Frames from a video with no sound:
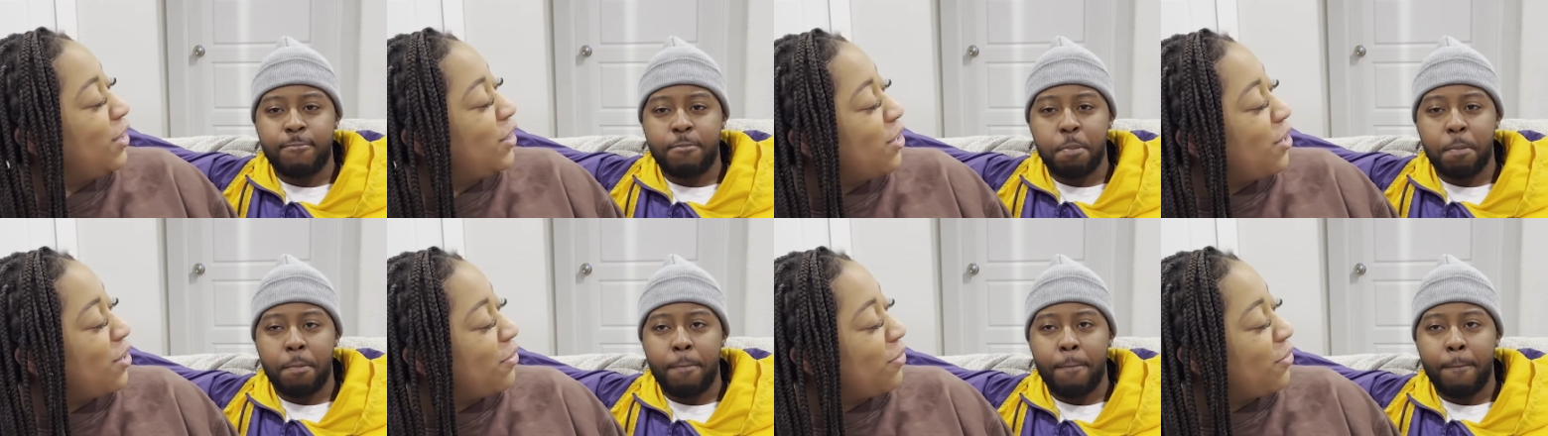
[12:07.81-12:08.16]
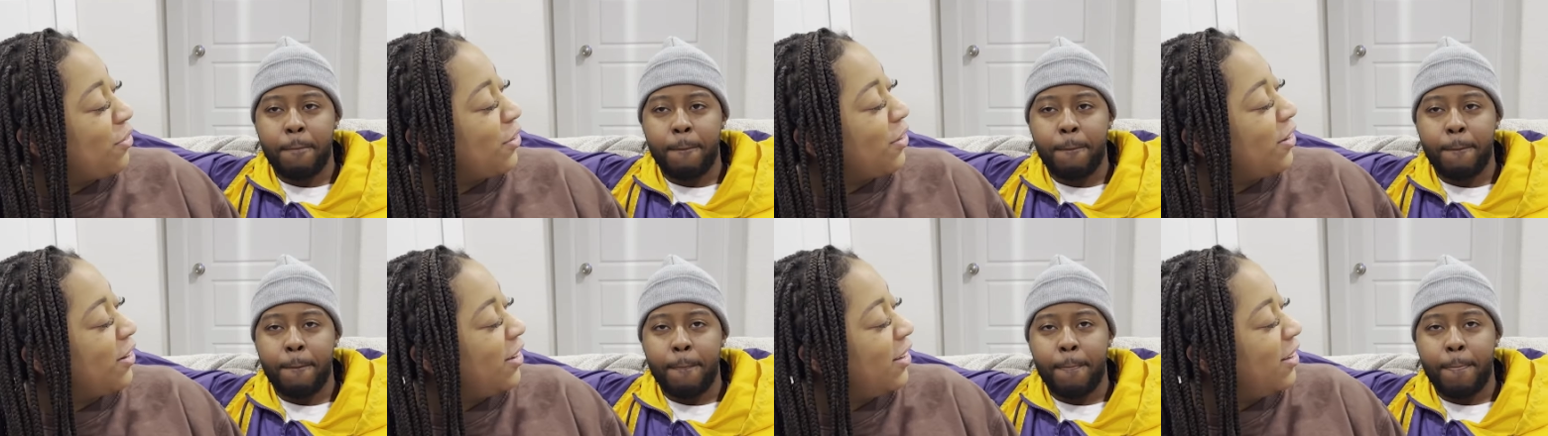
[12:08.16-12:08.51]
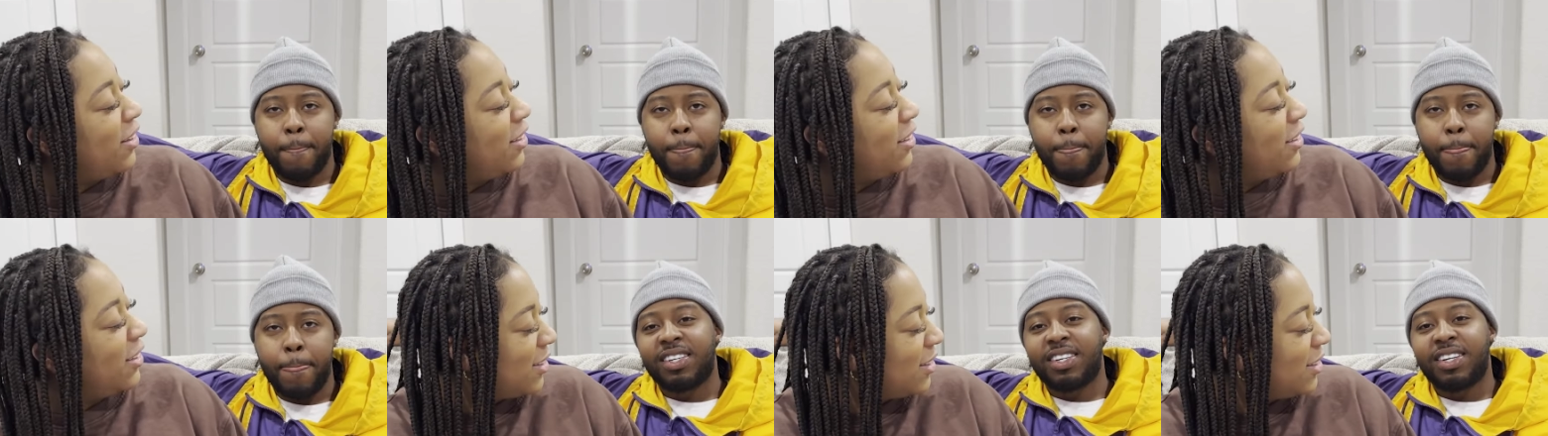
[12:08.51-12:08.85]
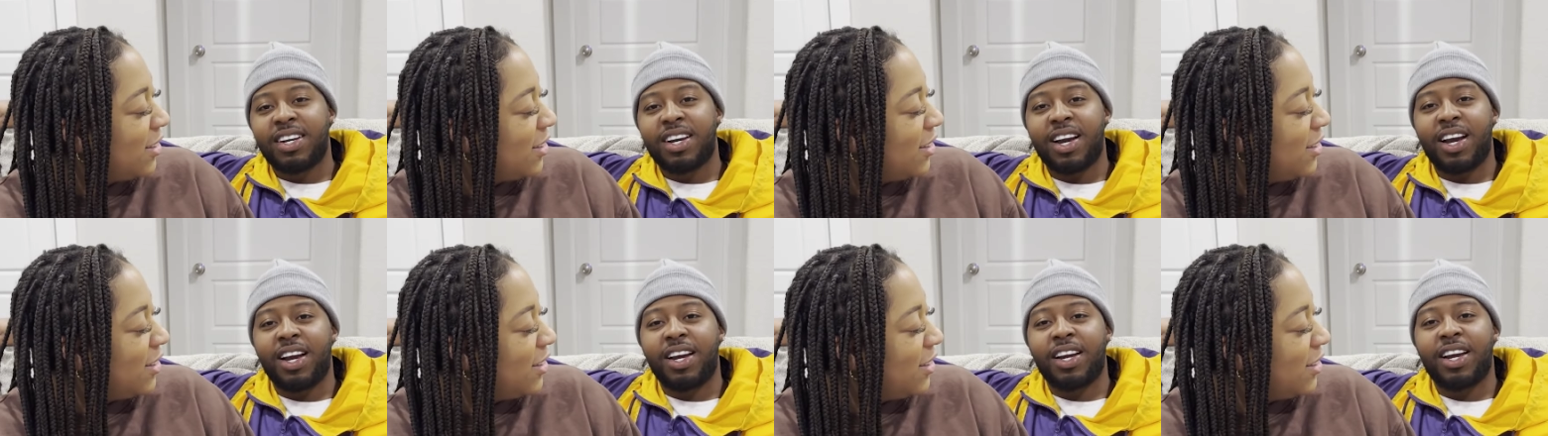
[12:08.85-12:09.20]
Speaker 1: throw up for real.
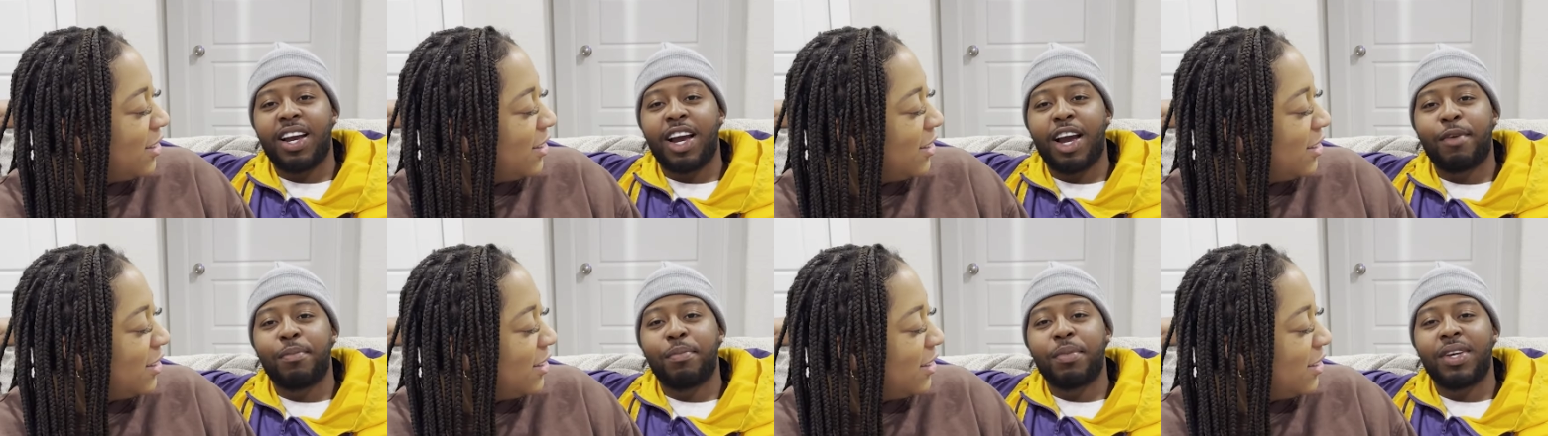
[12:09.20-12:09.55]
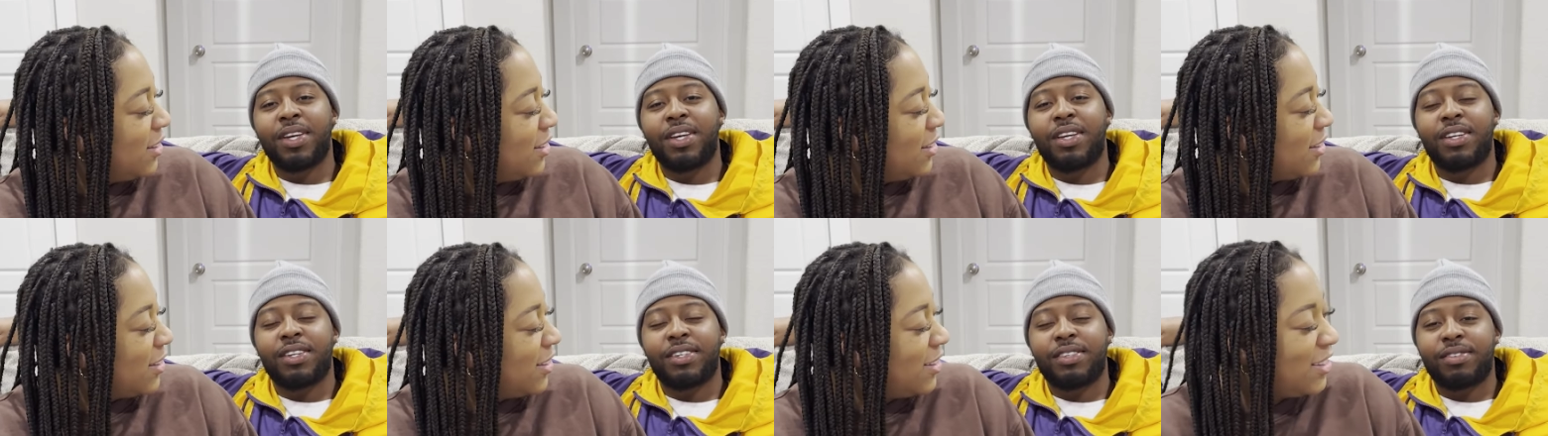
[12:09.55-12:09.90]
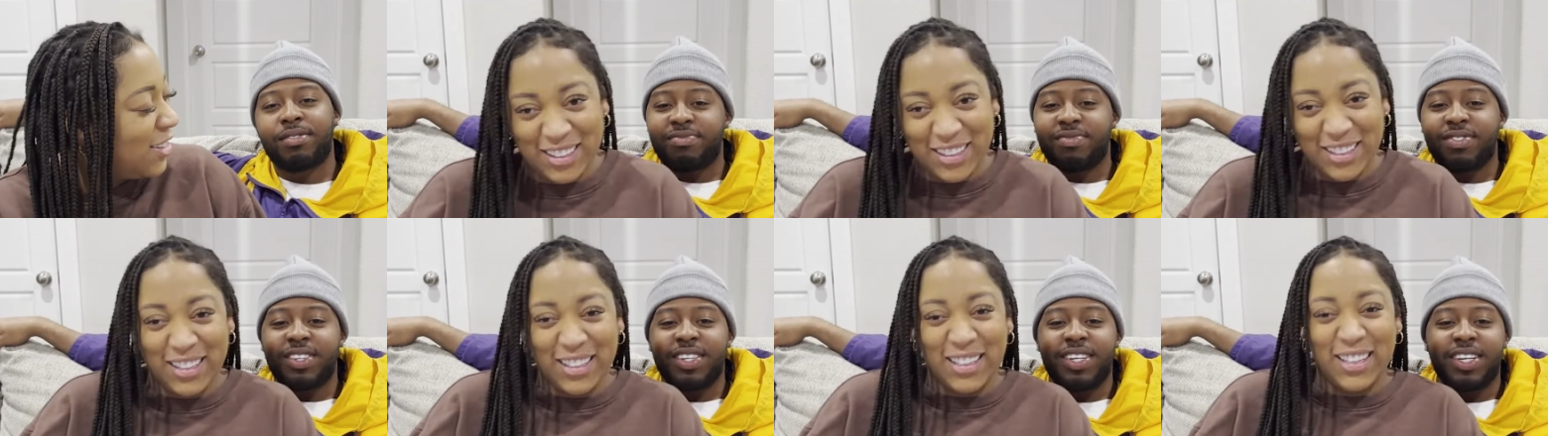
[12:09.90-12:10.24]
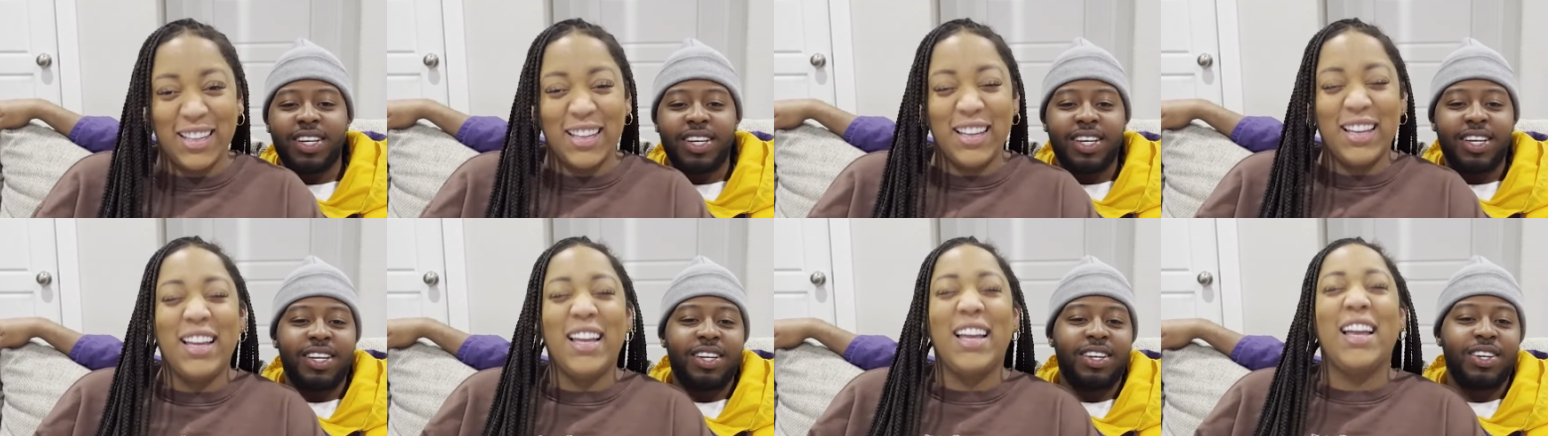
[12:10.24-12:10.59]
God got me. Yeah,
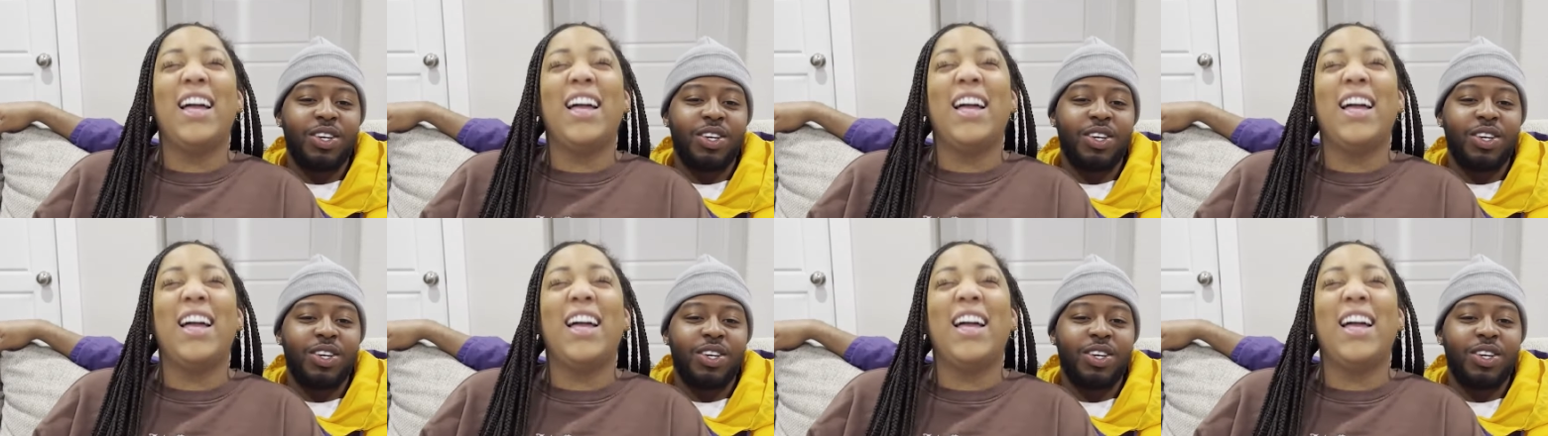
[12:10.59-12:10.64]
he